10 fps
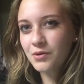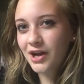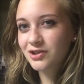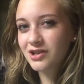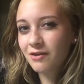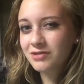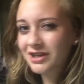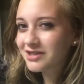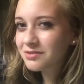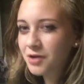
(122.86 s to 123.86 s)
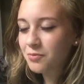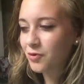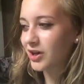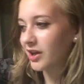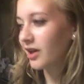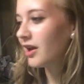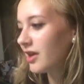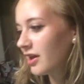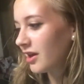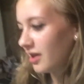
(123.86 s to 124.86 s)
we actually have dance tomorrow morning,
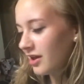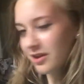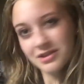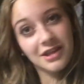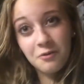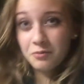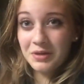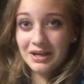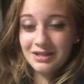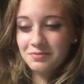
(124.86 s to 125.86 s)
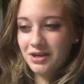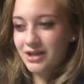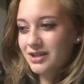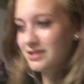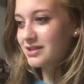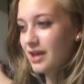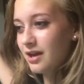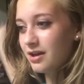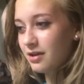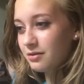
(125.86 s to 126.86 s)
so that will be an experience.
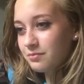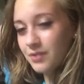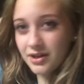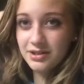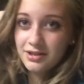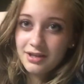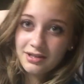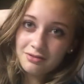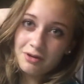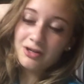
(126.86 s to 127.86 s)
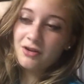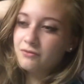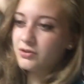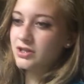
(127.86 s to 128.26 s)
But yes, we are done for